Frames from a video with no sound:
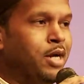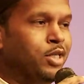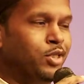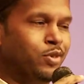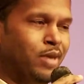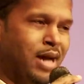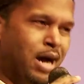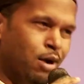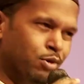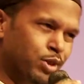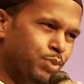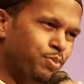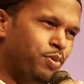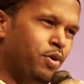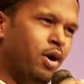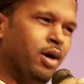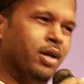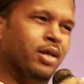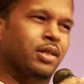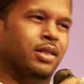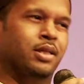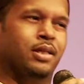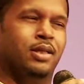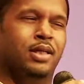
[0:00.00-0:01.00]
So that was part
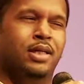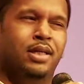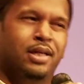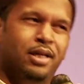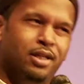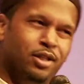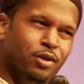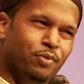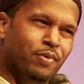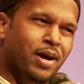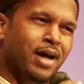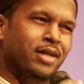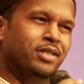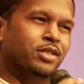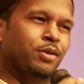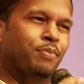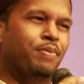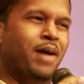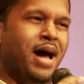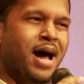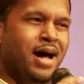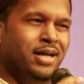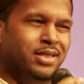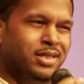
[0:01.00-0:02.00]
of the rites of
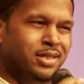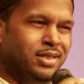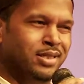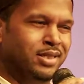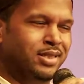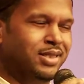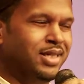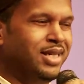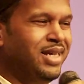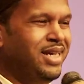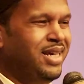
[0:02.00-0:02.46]
passage.